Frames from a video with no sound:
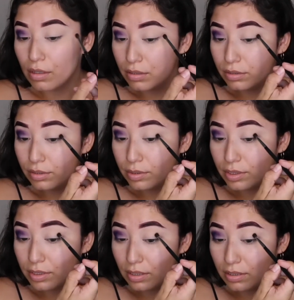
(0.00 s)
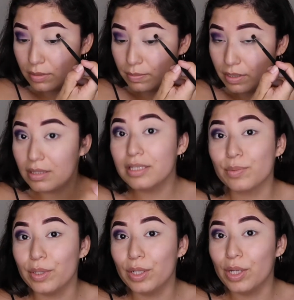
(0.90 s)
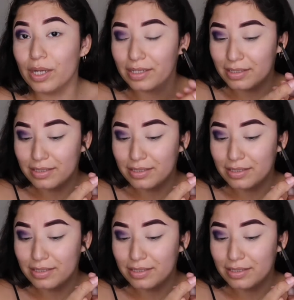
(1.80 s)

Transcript: So we're just going to speed this one along.